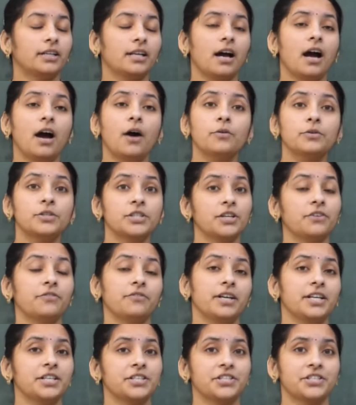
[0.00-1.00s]
How she
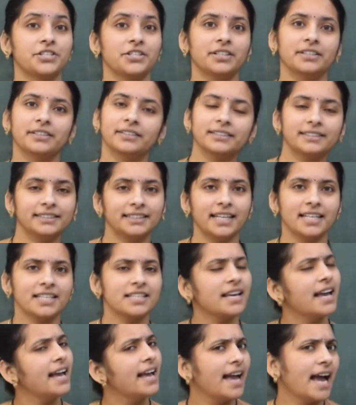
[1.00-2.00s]
wished? Yes?
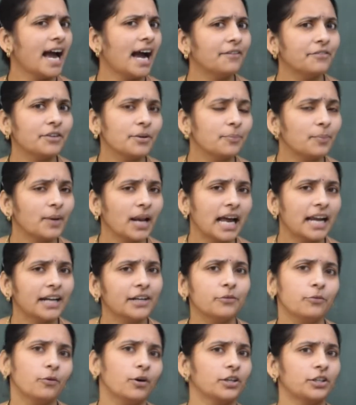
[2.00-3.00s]
Have you
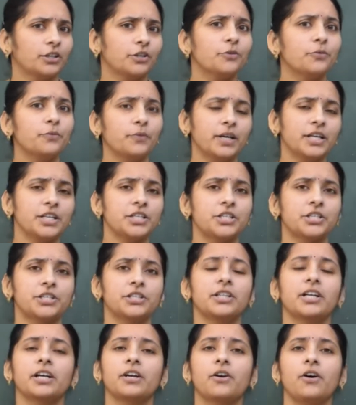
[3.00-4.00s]
planned what to wish
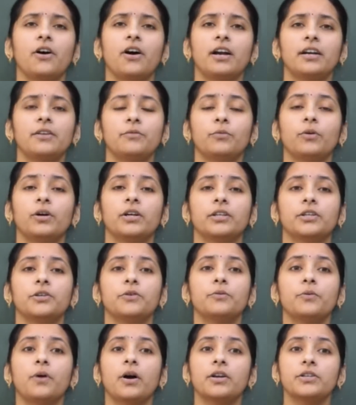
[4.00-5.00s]
the God? What
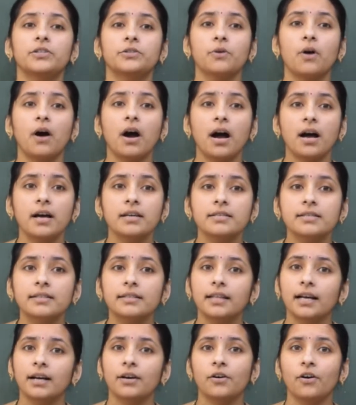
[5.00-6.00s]
you want to ask
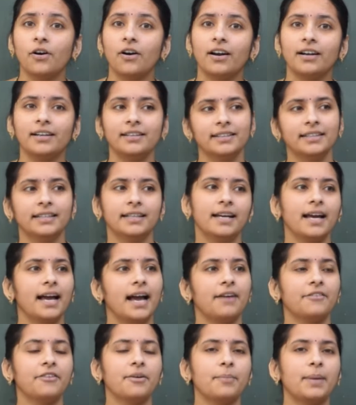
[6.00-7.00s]
the God?
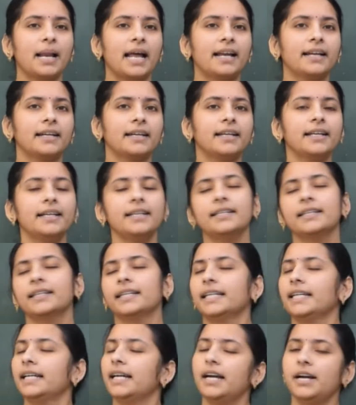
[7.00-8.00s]
Have you planned it?
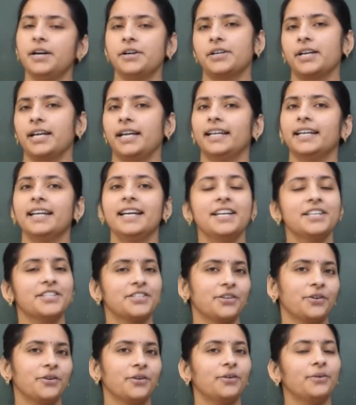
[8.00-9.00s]
Okay.
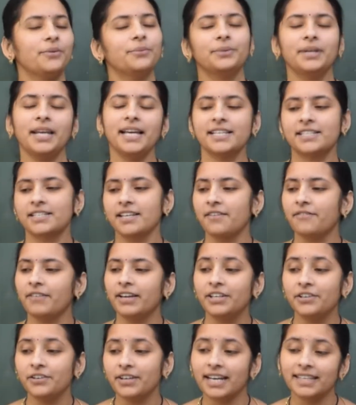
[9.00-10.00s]
So, next time
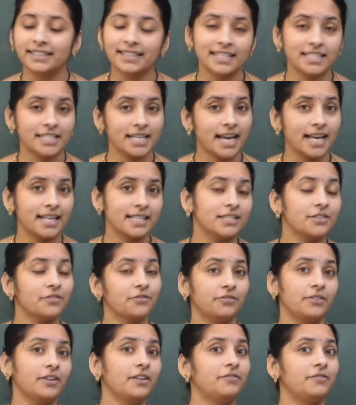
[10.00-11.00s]
when you get the chance, you
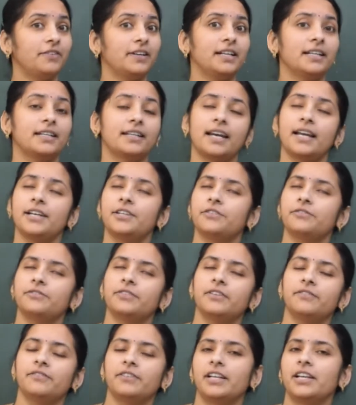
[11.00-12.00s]
fulfill, try to
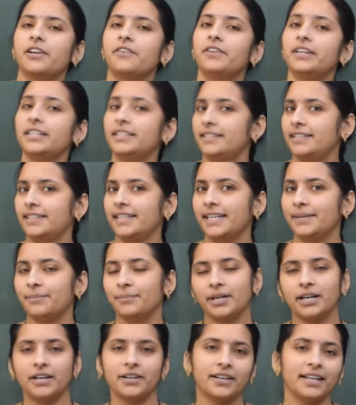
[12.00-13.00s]
fulfill your
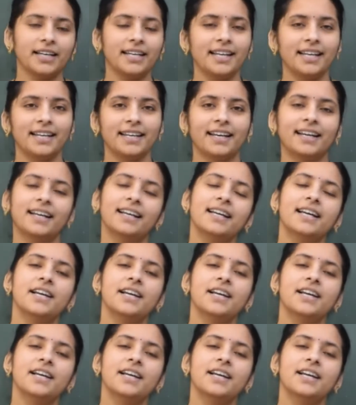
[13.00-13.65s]
dream. Okay, Nana?